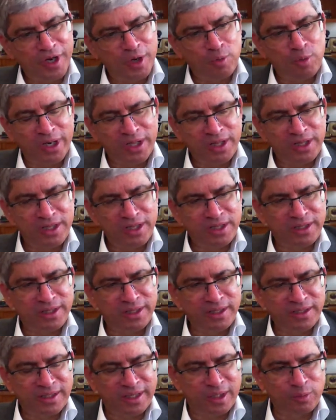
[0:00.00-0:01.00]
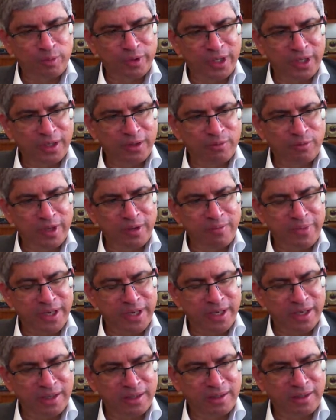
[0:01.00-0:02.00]
one of the things that we've
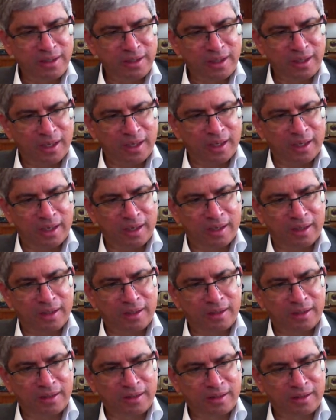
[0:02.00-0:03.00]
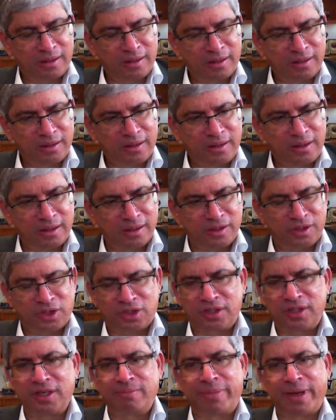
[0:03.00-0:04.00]
been
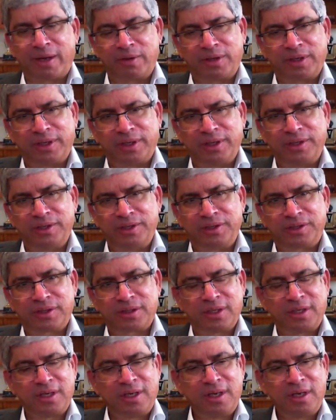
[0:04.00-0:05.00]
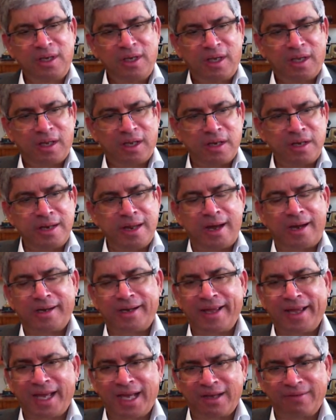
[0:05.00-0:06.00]
concerned about is
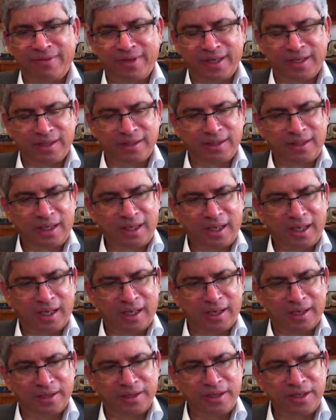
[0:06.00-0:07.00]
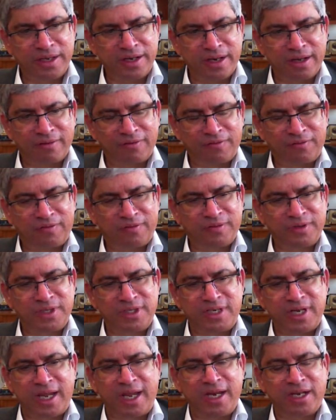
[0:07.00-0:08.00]
not having enough
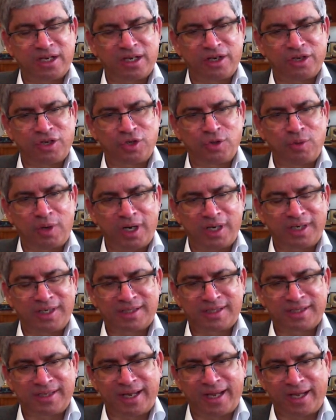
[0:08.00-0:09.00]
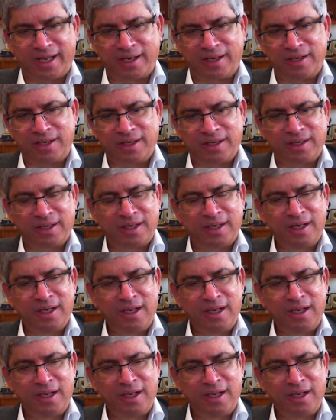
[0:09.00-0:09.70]
data to understand